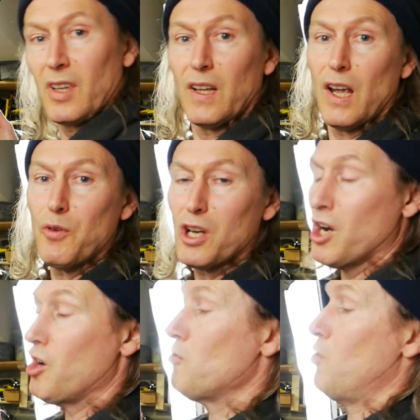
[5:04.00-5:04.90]
And there we
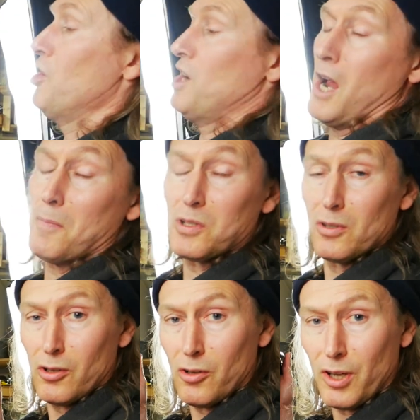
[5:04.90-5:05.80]
go, one
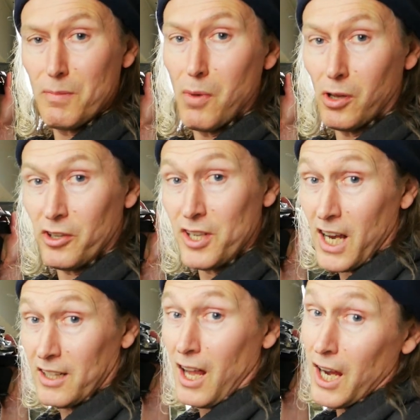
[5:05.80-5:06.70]
absolutely mullered
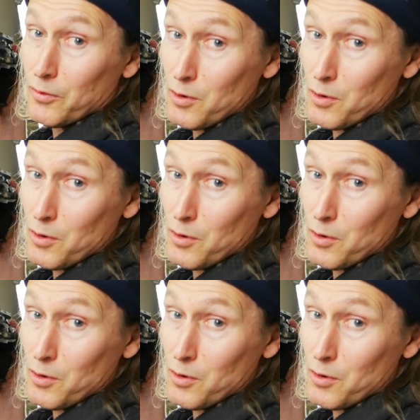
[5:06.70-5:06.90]
headlight